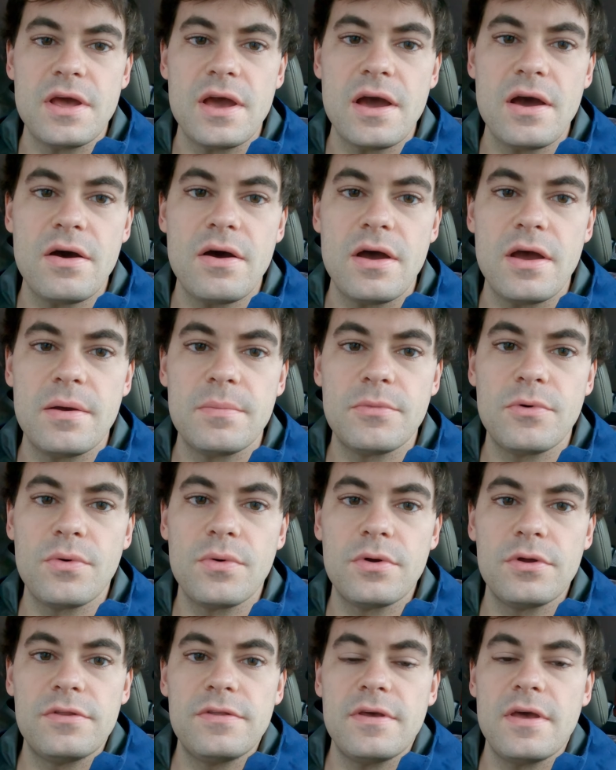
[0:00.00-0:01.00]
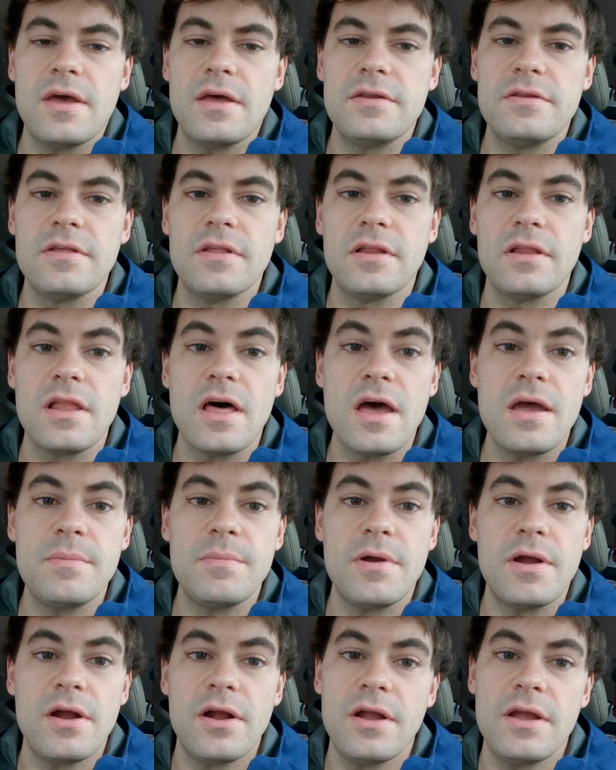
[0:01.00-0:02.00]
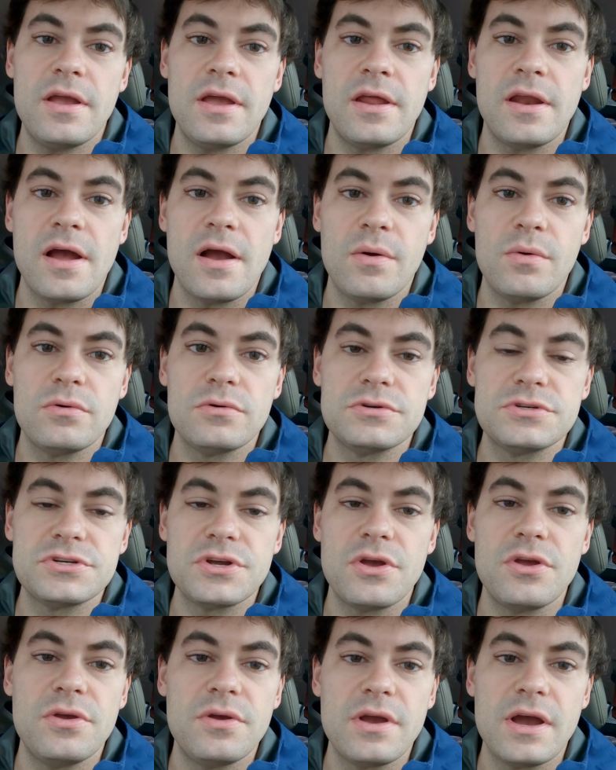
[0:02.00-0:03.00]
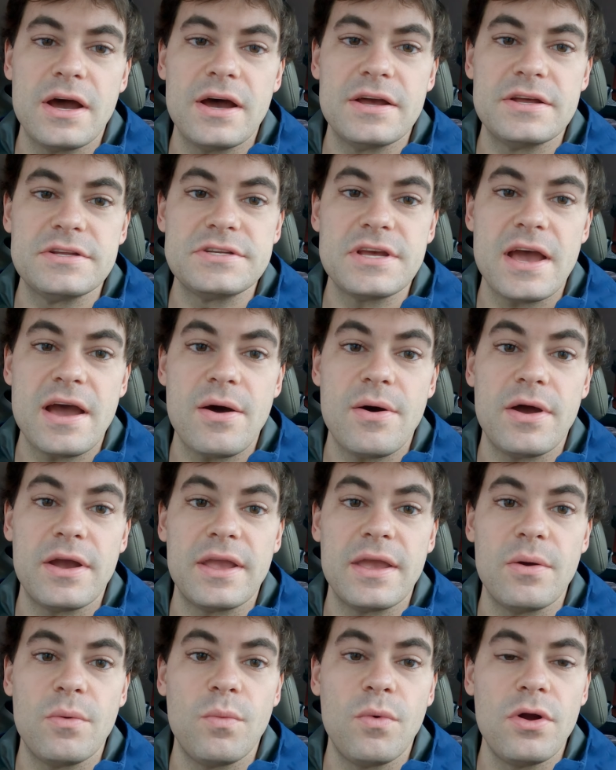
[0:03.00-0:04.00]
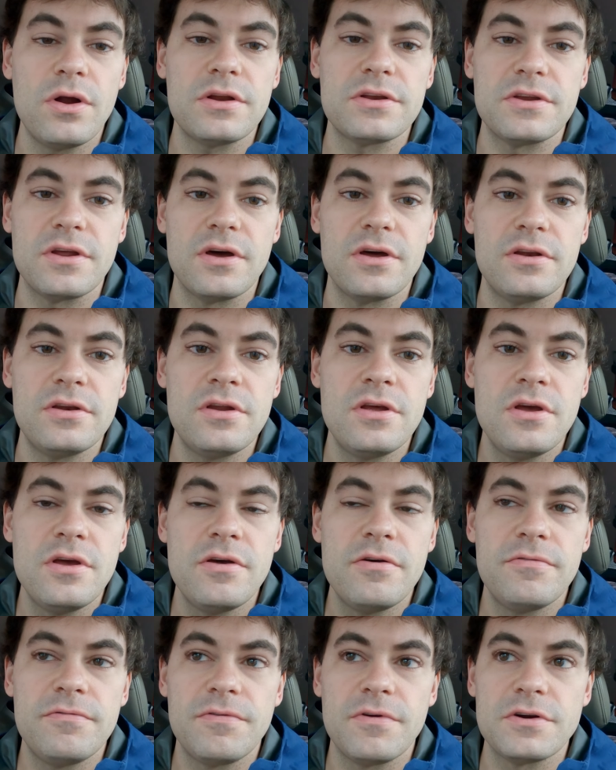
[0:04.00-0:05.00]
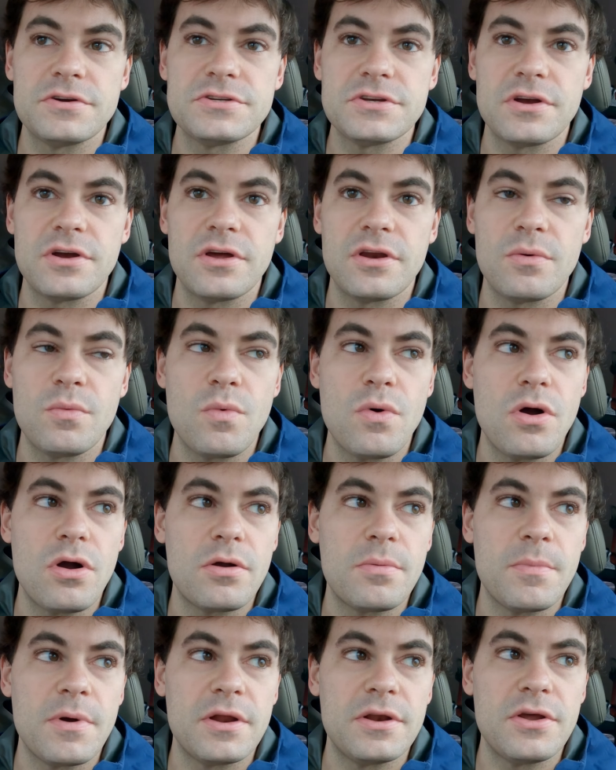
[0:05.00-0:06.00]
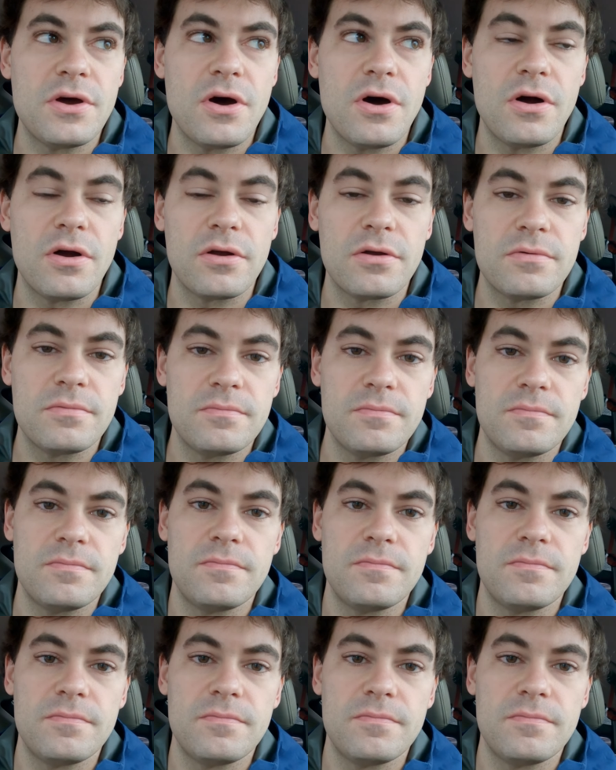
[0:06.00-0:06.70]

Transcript: now I'm going to head to the library and I will show you guys how I get work done First, I'm going to walk my dog.